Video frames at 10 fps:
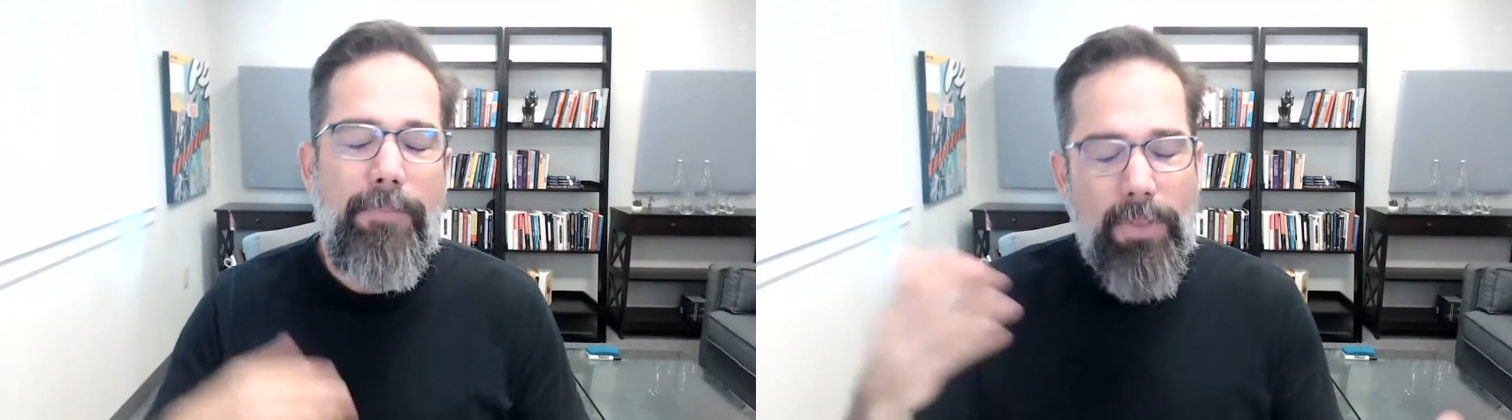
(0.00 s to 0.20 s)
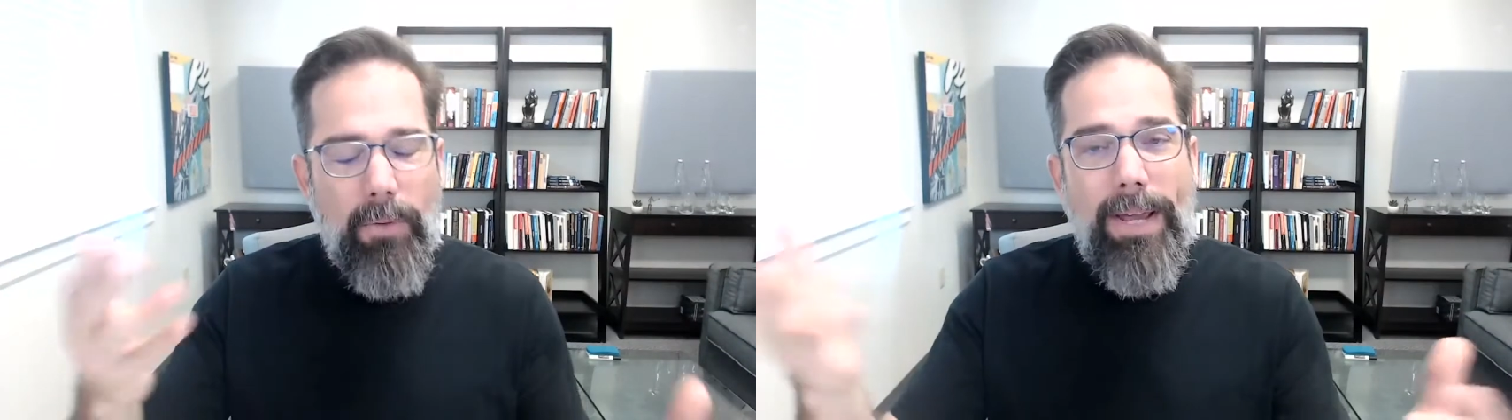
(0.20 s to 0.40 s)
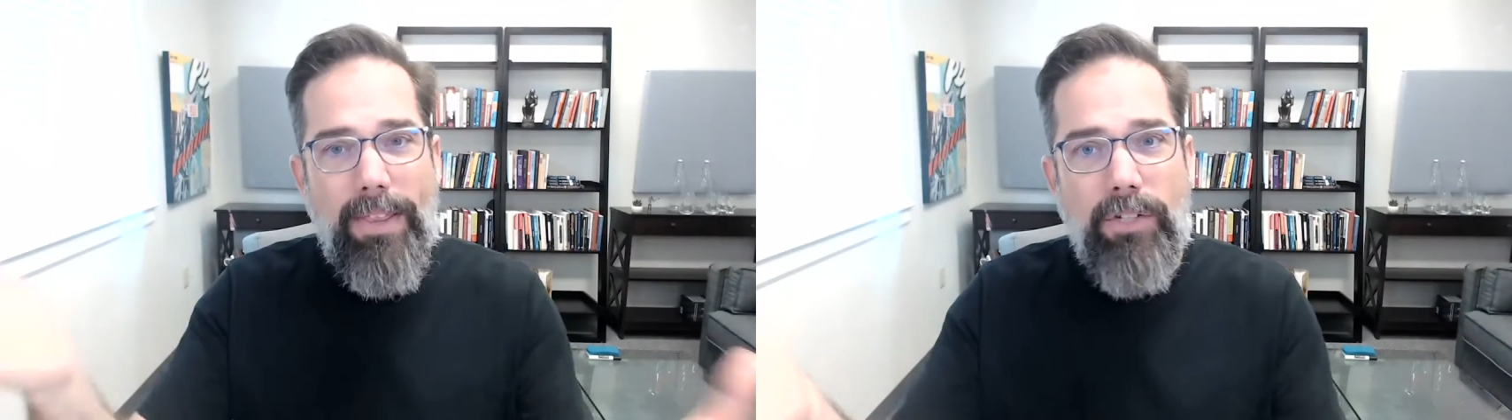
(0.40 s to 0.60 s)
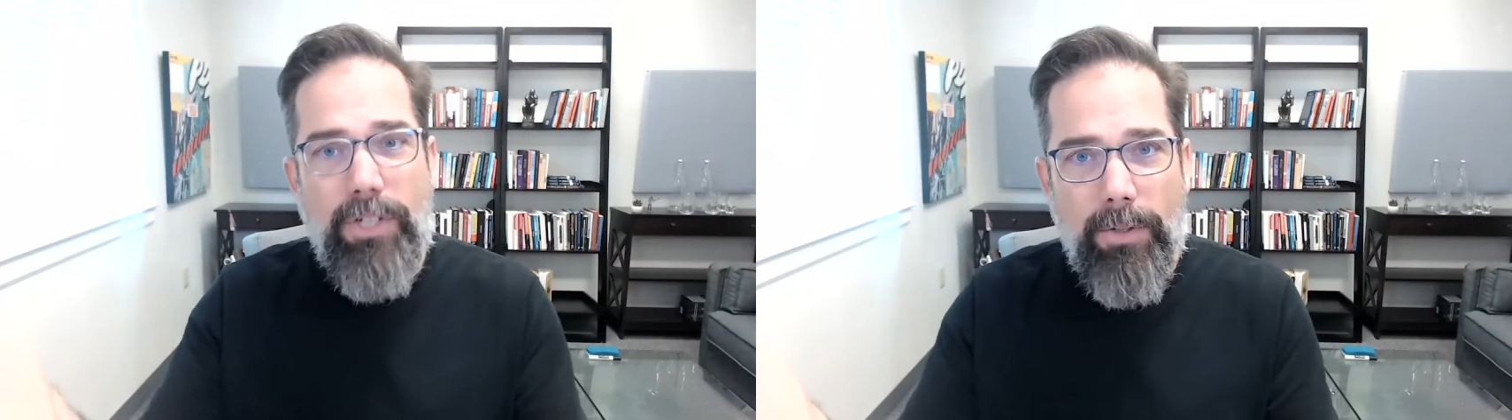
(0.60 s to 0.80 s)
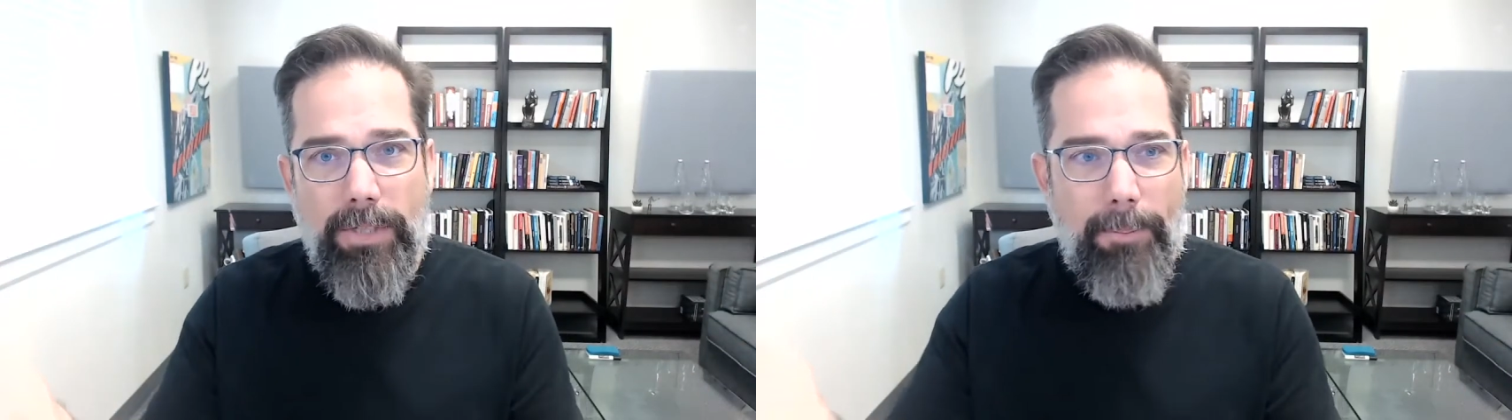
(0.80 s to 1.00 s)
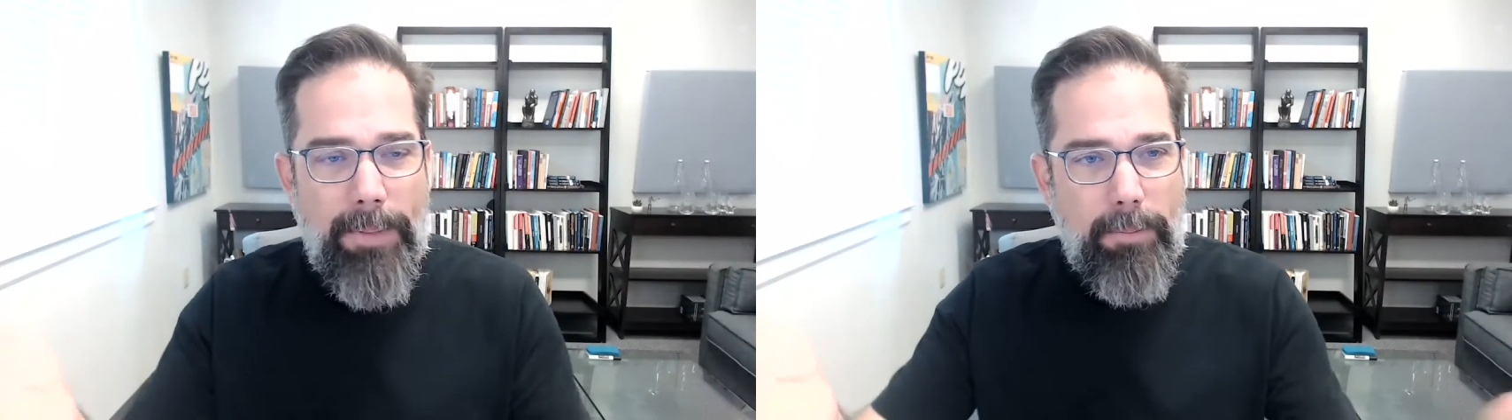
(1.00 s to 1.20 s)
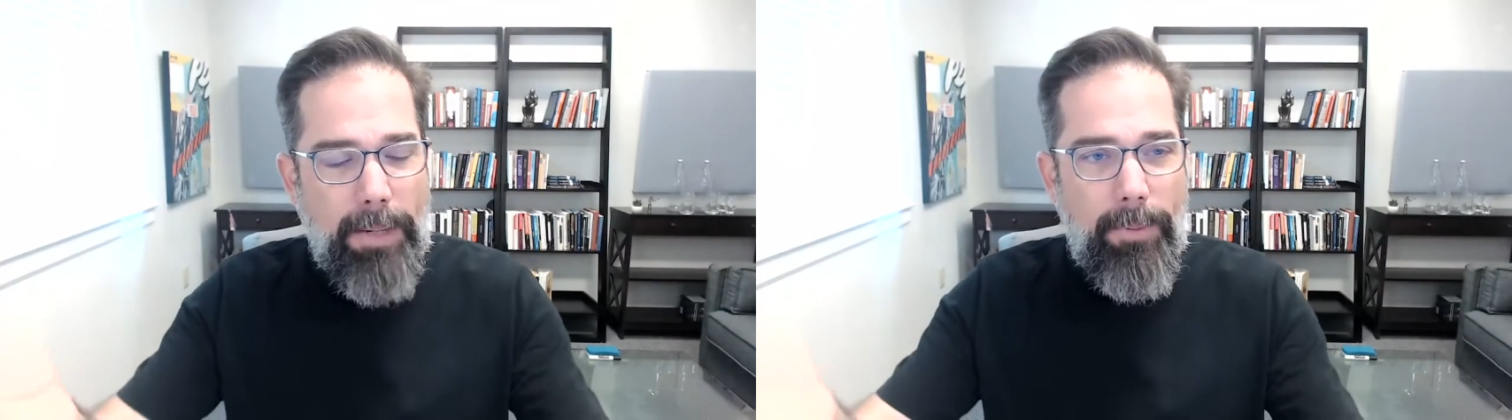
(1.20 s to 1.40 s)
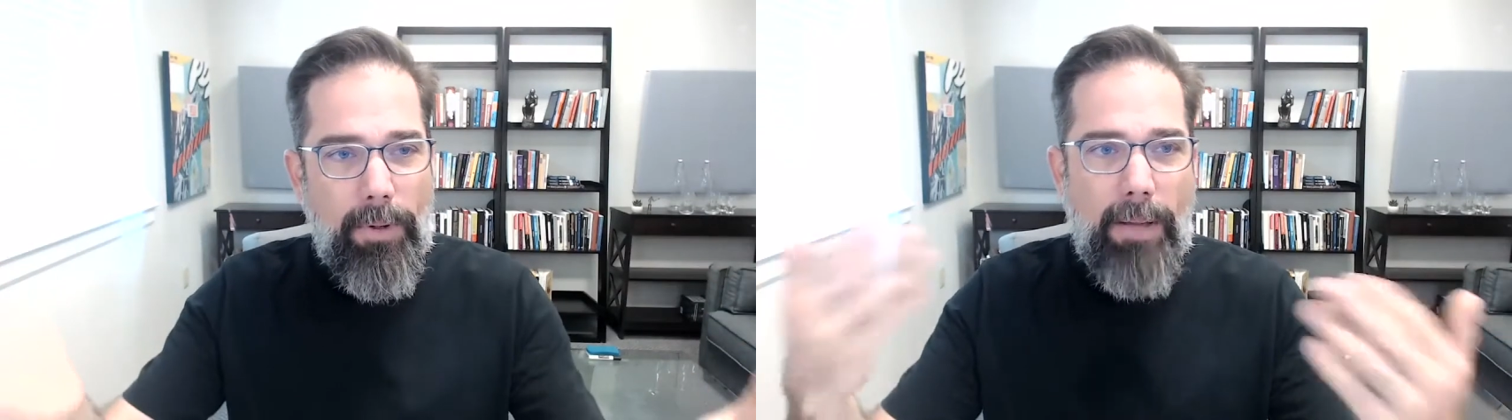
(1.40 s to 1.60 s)
The way this shows up is
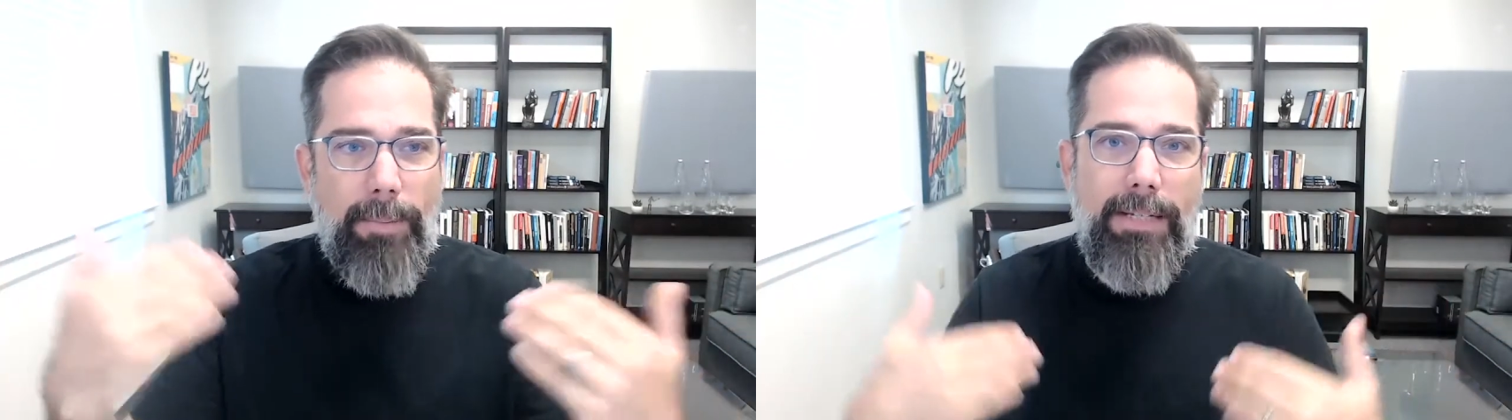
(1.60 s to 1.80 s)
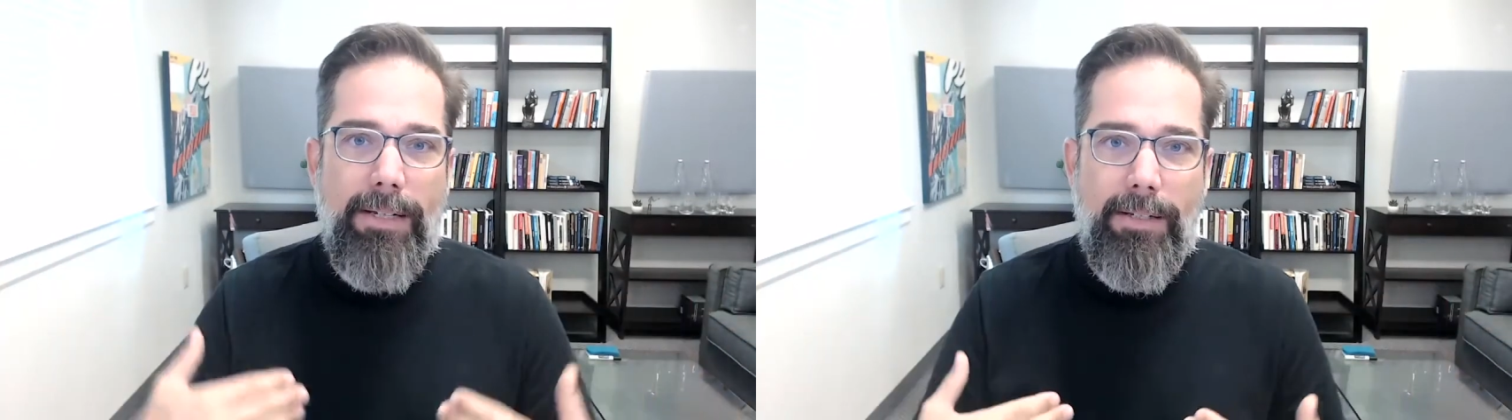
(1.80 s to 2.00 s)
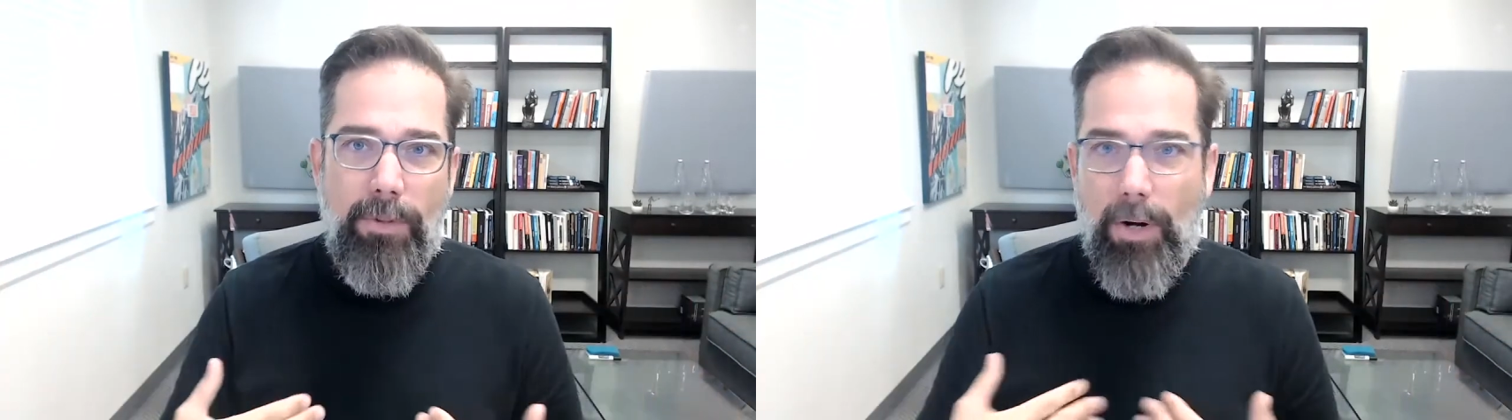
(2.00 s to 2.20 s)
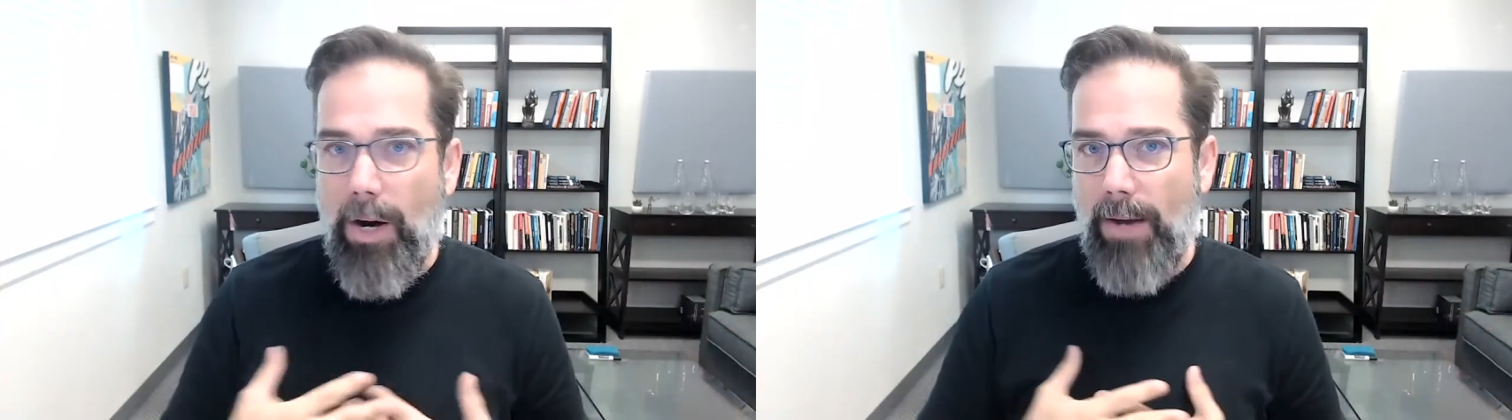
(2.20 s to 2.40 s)
people come into our